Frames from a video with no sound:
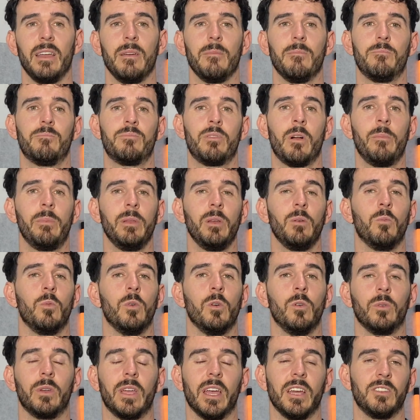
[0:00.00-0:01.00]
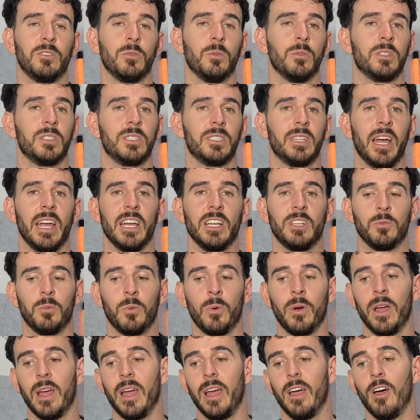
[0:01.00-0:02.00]
It probably will get to a stage
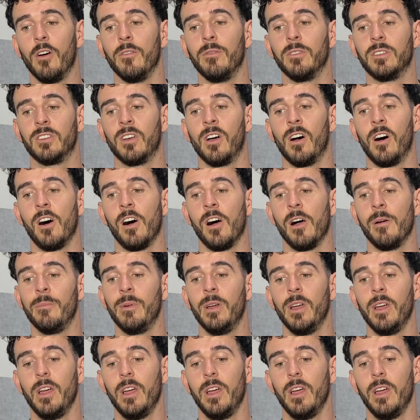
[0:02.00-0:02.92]
where over time